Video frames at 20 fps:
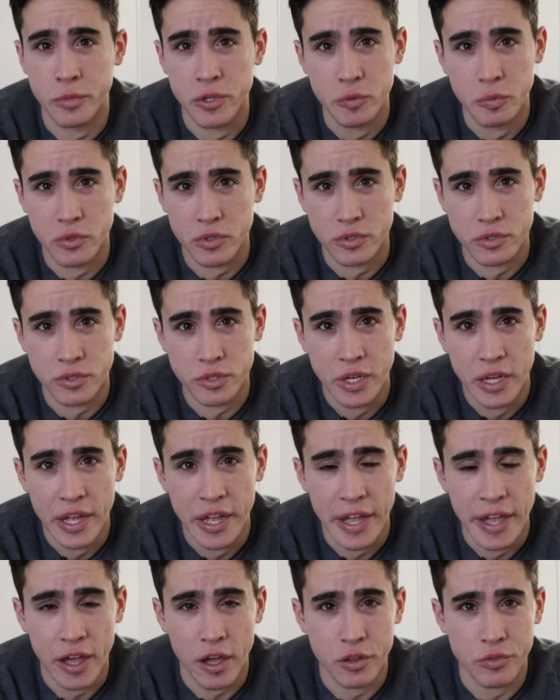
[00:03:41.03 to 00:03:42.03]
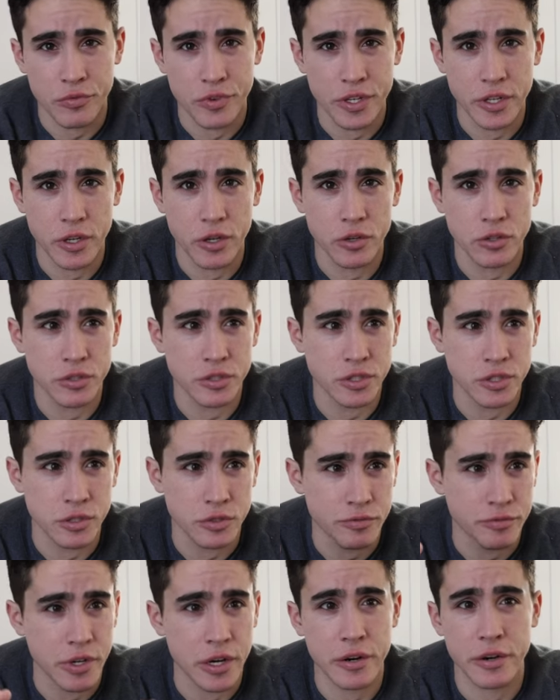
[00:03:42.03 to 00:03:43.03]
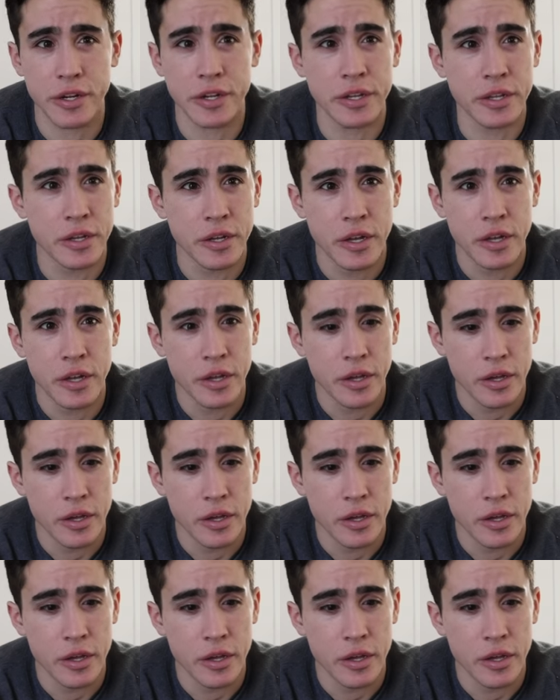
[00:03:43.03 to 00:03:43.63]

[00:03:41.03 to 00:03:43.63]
people's health videos, you're very